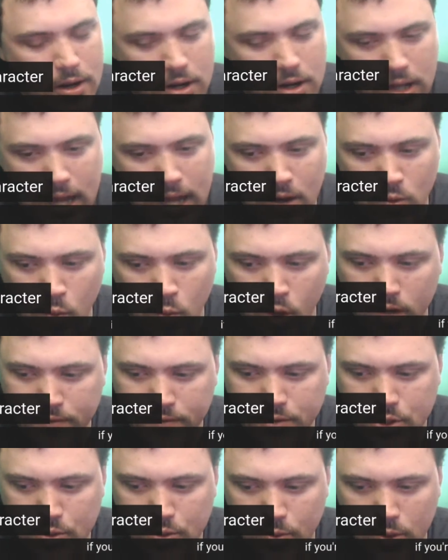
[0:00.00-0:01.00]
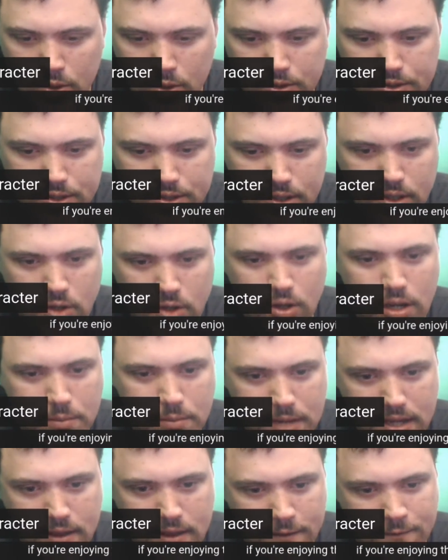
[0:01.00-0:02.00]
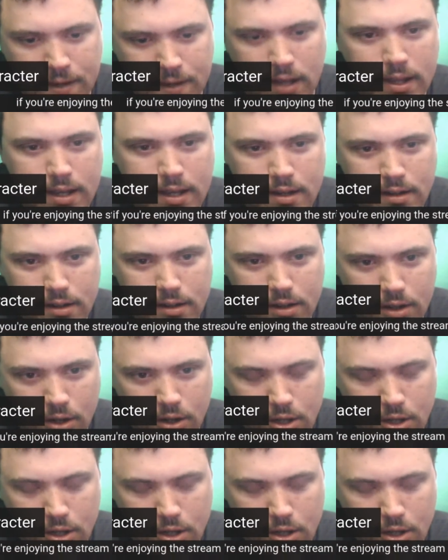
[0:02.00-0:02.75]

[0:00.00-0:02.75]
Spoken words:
are allowed one of two roles. You can be the villain,